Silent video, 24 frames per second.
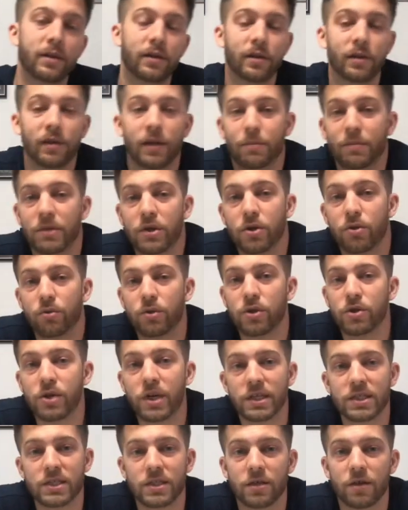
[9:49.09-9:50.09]
Let me know what you
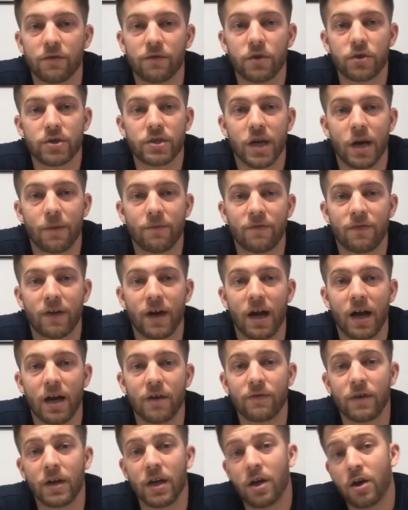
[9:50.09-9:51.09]
guys think of your top
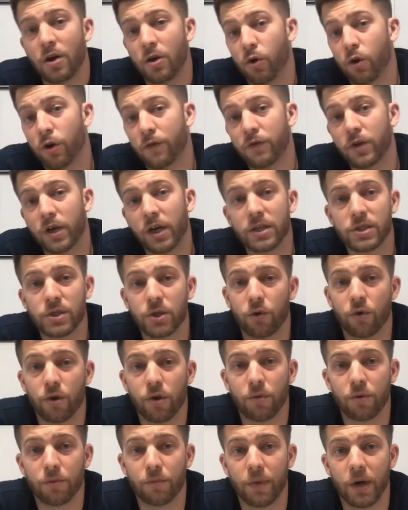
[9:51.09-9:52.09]
5, or if you guys
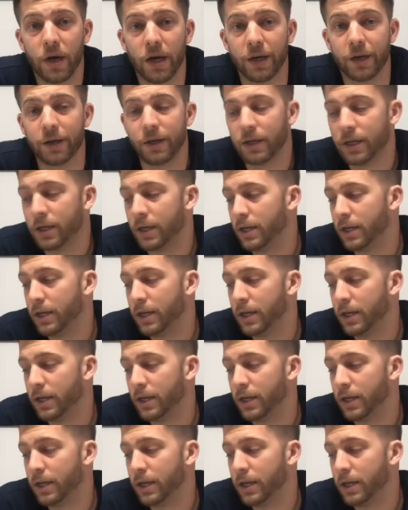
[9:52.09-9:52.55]
agree with mine.